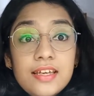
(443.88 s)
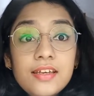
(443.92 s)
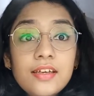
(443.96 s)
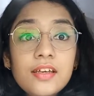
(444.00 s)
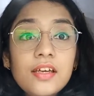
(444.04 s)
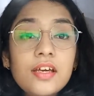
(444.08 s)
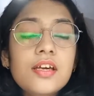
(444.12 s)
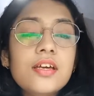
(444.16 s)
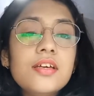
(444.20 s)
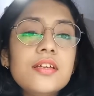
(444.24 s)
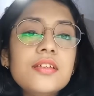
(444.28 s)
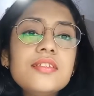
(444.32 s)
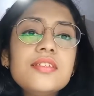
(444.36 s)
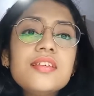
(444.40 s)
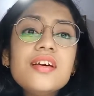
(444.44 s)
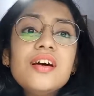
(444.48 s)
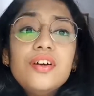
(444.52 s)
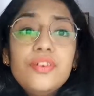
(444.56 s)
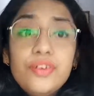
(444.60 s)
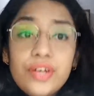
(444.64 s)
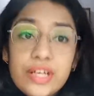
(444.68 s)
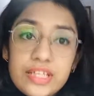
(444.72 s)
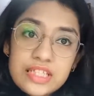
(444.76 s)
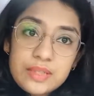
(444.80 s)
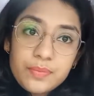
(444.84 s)
is
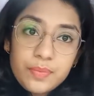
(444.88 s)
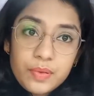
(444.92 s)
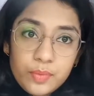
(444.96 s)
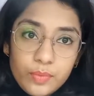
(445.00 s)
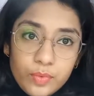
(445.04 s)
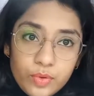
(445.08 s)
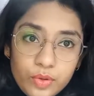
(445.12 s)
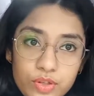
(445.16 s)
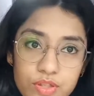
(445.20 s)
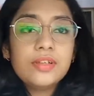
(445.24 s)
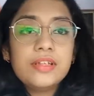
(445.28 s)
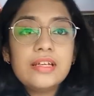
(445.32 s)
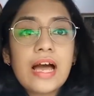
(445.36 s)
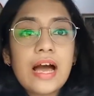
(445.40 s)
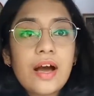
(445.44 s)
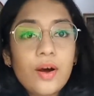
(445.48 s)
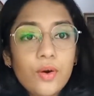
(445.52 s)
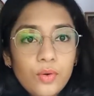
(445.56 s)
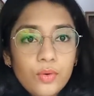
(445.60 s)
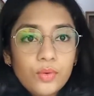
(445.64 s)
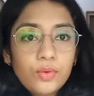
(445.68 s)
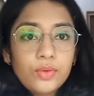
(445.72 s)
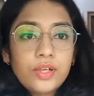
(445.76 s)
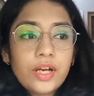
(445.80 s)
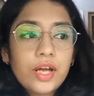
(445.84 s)
recipe books.
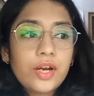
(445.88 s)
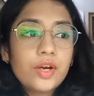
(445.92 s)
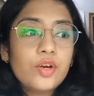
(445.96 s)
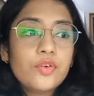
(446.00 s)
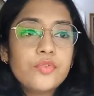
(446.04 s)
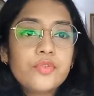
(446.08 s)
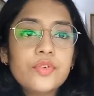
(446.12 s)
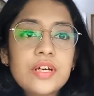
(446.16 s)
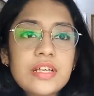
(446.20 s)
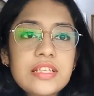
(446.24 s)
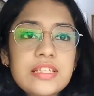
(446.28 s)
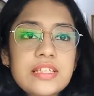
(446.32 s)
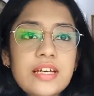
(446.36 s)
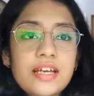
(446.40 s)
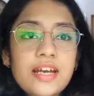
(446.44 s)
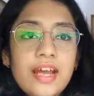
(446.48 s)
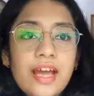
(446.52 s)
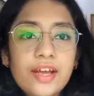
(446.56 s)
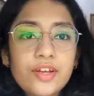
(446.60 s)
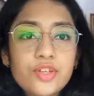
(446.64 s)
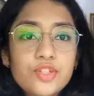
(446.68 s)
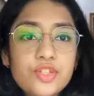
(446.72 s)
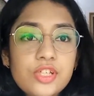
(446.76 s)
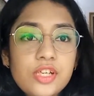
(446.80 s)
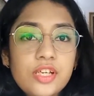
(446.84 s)
Now none of us are
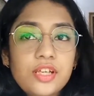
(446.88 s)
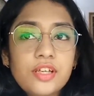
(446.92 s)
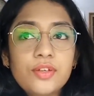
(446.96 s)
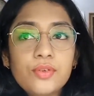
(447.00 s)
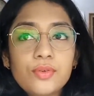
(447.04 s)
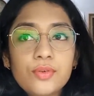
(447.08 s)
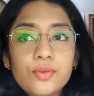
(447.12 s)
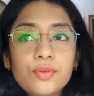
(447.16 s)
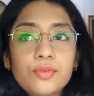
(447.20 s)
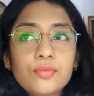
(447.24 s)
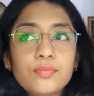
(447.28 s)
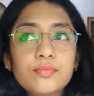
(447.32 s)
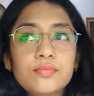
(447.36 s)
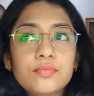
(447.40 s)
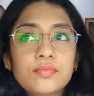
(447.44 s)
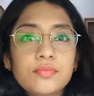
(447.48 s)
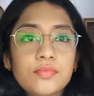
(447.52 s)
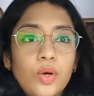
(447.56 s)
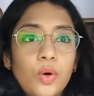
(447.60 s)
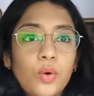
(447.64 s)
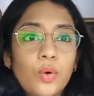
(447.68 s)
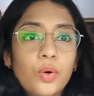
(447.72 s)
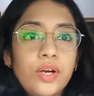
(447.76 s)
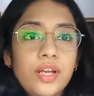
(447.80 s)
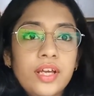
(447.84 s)
actually, you know,
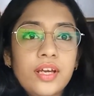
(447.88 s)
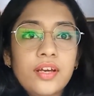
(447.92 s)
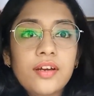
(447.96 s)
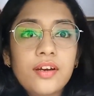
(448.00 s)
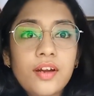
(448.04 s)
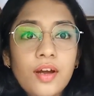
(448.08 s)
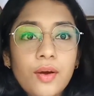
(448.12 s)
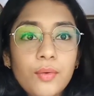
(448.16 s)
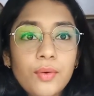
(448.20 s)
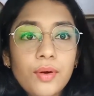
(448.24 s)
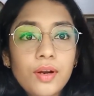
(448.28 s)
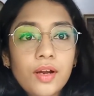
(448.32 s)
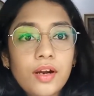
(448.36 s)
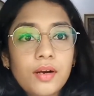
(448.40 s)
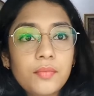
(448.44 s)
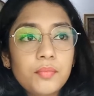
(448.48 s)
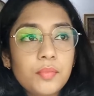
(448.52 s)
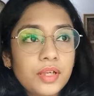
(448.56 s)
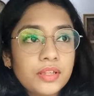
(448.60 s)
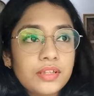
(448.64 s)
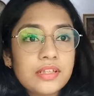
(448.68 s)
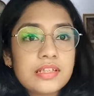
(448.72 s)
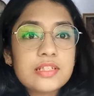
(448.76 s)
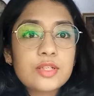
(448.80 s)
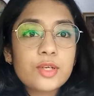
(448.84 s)
hoarding around our
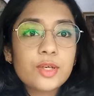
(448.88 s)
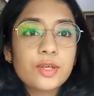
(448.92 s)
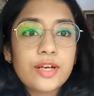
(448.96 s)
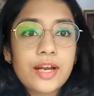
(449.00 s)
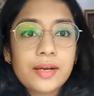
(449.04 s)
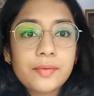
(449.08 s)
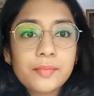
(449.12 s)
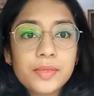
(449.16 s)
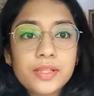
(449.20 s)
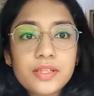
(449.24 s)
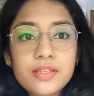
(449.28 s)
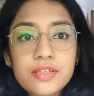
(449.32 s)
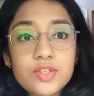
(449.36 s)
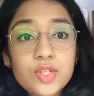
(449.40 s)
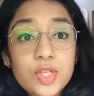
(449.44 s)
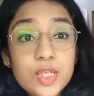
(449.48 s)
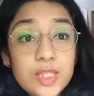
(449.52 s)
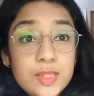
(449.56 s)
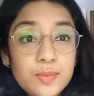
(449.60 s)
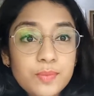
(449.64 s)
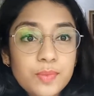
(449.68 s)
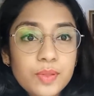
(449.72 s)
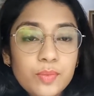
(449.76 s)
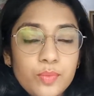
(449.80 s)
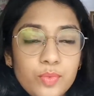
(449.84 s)
mothers or grandmothers'
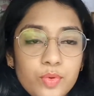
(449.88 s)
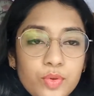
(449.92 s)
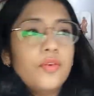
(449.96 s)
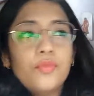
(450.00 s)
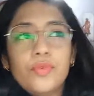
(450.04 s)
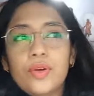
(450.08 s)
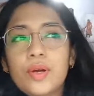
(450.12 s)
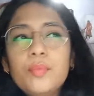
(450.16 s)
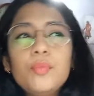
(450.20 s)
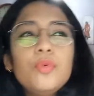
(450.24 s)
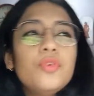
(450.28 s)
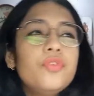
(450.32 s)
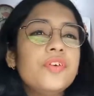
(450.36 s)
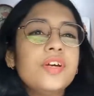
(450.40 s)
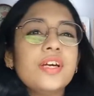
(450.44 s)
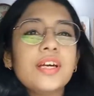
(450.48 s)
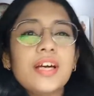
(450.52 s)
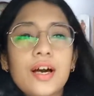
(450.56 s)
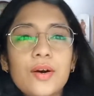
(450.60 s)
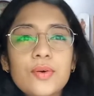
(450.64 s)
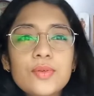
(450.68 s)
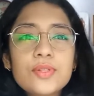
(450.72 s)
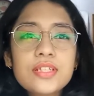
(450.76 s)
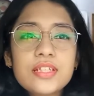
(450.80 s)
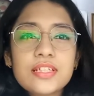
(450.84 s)
recipe books. We are moving
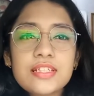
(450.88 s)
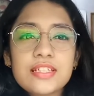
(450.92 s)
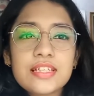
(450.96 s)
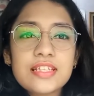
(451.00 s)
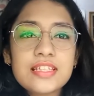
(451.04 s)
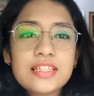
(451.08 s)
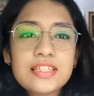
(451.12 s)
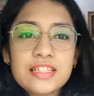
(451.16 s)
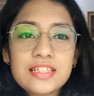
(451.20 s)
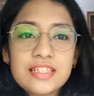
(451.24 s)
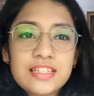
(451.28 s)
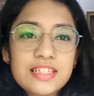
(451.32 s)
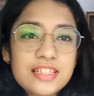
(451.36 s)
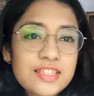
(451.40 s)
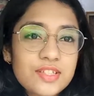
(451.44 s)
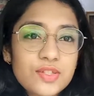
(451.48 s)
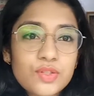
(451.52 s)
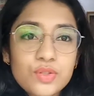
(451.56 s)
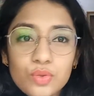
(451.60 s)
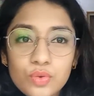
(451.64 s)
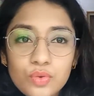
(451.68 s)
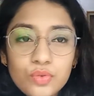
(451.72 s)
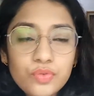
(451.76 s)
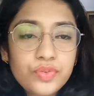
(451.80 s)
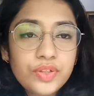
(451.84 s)
houses and cities
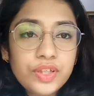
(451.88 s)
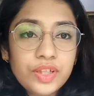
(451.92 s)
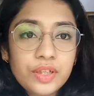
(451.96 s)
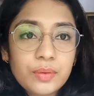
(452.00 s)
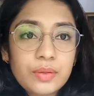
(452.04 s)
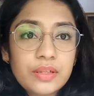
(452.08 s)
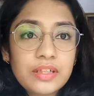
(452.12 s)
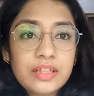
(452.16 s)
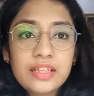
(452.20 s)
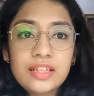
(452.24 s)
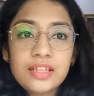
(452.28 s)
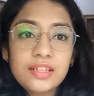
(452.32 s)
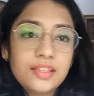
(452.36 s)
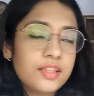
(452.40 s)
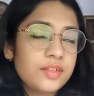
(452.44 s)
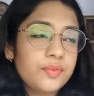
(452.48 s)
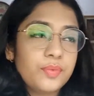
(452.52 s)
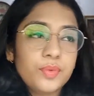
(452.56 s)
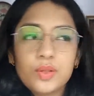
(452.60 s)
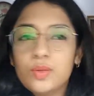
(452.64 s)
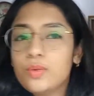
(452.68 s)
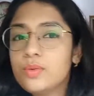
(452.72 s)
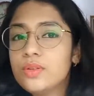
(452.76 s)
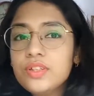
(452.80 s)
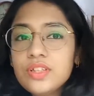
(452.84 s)
so frequently that
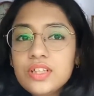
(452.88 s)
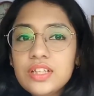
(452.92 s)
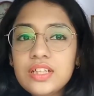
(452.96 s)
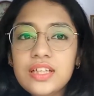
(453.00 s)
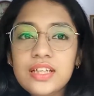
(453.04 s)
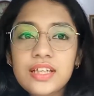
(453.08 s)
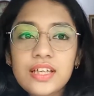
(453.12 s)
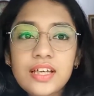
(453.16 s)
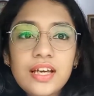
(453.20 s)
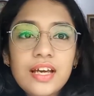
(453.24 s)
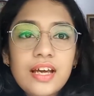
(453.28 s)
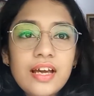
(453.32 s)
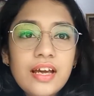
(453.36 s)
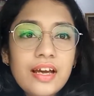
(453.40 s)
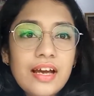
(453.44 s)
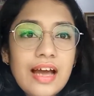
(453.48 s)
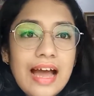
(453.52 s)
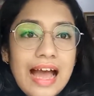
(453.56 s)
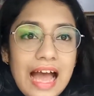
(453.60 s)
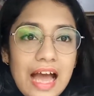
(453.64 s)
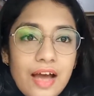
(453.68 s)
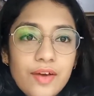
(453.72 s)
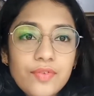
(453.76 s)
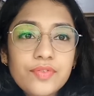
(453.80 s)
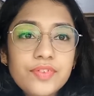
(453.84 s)
we don't really
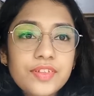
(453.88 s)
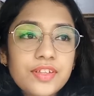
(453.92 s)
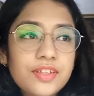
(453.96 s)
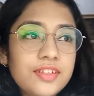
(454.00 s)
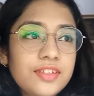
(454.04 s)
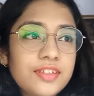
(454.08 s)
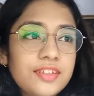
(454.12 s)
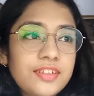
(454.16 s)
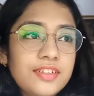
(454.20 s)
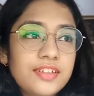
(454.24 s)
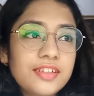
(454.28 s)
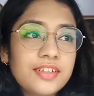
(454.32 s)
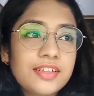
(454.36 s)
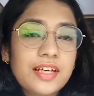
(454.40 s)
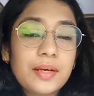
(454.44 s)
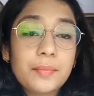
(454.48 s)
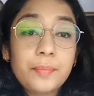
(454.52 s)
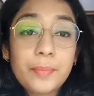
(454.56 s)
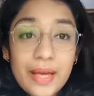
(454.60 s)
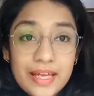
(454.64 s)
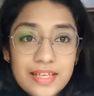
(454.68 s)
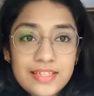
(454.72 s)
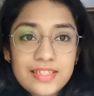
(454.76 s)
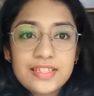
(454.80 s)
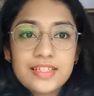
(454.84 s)
have the
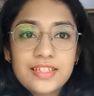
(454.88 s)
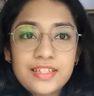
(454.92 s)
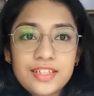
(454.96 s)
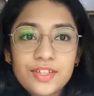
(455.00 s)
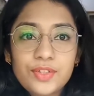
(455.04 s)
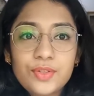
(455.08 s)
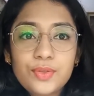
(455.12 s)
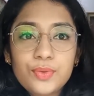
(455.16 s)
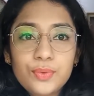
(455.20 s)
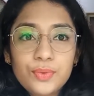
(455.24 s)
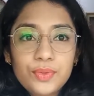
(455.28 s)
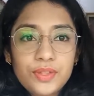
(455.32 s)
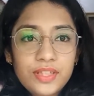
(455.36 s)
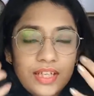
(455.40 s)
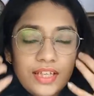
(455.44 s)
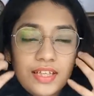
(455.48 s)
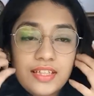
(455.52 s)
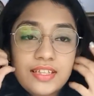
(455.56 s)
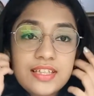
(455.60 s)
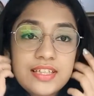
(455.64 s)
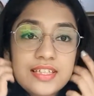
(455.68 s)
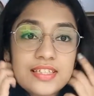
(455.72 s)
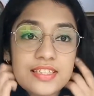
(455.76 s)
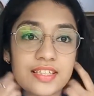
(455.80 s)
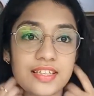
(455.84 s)
capacity to take
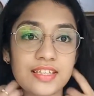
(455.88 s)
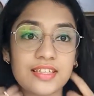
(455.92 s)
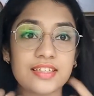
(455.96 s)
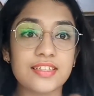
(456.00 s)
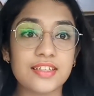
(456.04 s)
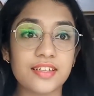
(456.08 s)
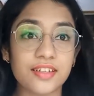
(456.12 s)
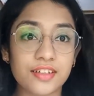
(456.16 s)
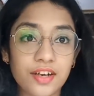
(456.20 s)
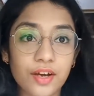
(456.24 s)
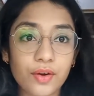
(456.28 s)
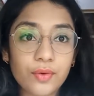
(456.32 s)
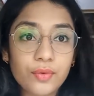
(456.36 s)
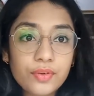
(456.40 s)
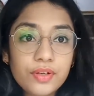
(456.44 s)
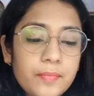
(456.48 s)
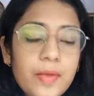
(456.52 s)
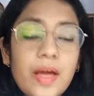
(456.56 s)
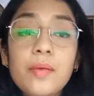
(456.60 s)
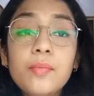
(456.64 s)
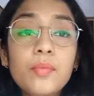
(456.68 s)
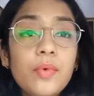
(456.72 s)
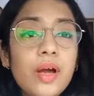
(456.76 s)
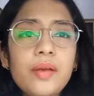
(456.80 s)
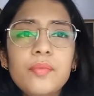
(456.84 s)
these things around,
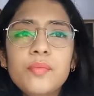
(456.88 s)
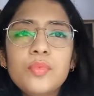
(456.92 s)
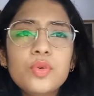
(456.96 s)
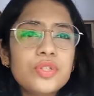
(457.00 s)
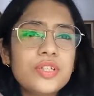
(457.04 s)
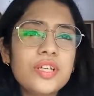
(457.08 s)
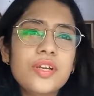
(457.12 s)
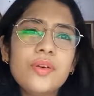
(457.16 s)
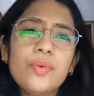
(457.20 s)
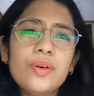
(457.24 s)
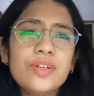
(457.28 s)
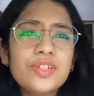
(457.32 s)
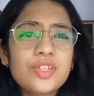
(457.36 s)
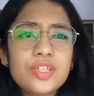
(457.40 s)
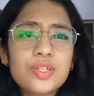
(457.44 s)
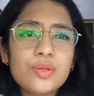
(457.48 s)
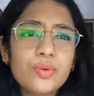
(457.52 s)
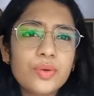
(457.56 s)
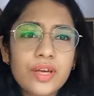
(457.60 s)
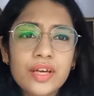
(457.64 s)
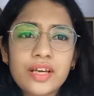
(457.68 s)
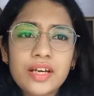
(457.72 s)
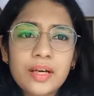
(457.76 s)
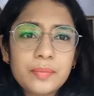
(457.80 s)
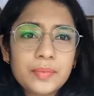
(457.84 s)
and mostly we're just
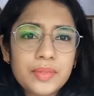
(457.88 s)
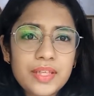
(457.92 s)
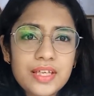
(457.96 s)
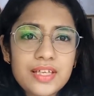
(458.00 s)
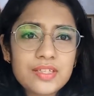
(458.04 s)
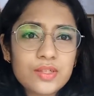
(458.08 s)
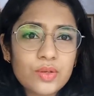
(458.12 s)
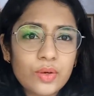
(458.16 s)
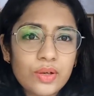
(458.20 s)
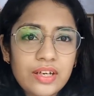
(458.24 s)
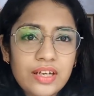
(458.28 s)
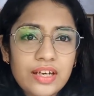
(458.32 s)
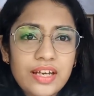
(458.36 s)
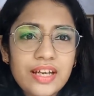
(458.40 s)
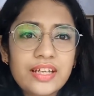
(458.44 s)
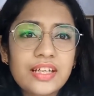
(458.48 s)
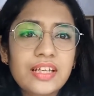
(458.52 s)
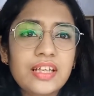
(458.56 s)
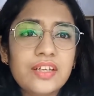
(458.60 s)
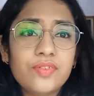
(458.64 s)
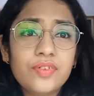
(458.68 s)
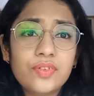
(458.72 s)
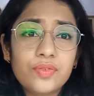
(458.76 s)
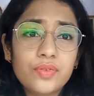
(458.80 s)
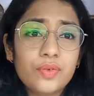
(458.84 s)
looking up things online.
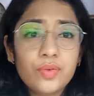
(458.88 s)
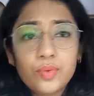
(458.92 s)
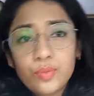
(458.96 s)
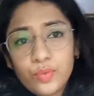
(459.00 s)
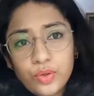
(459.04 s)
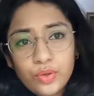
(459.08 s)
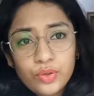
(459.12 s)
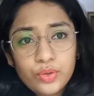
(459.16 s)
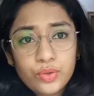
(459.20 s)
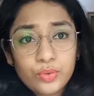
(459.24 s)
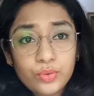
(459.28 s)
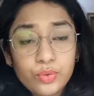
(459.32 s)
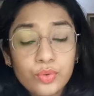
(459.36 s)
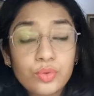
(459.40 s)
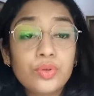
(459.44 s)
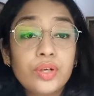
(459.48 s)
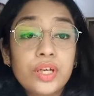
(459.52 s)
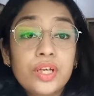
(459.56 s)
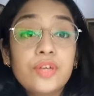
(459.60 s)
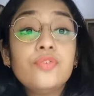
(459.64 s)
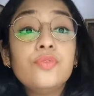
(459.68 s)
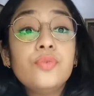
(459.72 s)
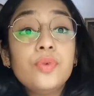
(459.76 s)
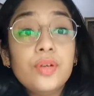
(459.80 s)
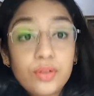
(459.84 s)
Even when we want to cook,
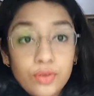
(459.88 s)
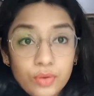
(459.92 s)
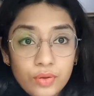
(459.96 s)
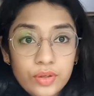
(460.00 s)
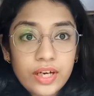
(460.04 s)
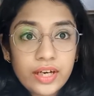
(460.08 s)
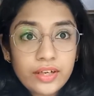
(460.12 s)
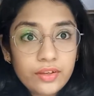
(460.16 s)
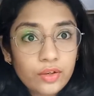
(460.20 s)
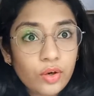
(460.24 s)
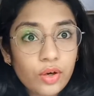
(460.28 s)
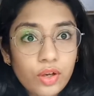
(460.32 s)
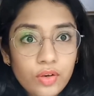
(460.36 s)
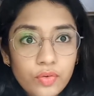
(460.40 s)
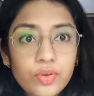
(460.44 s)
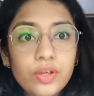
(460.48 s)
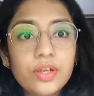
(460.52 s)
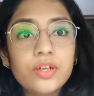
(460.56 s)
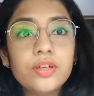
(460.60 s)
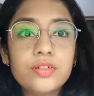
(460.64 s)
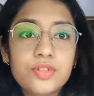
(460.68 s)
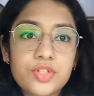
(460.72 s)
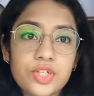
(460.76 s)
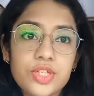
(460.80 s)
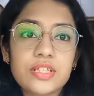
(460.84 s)
if we cook at all,
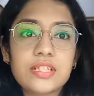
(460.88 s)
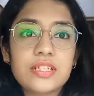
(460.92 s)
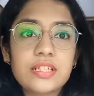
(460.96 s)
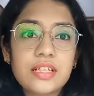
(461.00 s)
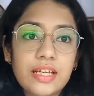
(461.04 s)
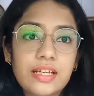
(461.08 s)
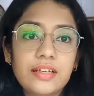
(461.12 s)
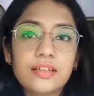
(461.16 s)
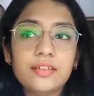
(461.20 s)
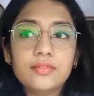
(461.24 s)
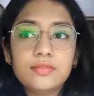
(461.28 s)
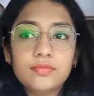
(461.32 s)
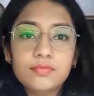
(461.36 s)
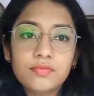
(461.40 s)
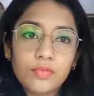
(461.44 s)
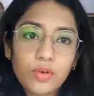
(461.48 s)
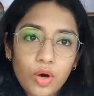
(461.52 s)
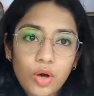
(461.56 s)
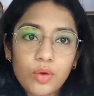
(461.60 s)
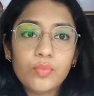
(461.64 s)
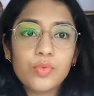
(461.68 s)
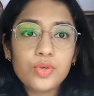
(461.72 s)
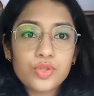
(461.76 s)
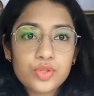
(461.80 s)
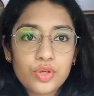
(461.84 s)
we're just like
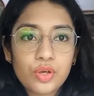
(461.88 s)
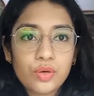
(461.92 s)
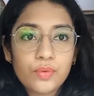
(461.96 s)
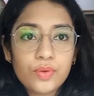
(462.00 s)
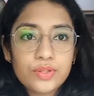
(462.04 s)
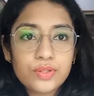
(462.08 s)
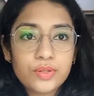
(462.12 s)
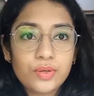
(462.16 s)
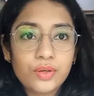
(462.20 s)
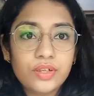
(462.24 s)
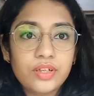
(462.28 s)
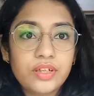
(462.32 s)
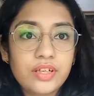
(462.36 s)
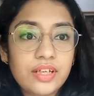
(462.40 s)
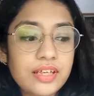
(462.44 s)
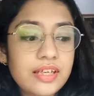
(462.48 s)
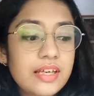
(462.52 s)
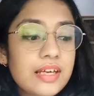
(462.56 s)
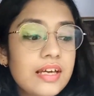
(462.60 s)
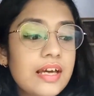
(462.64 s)
almost always ordering.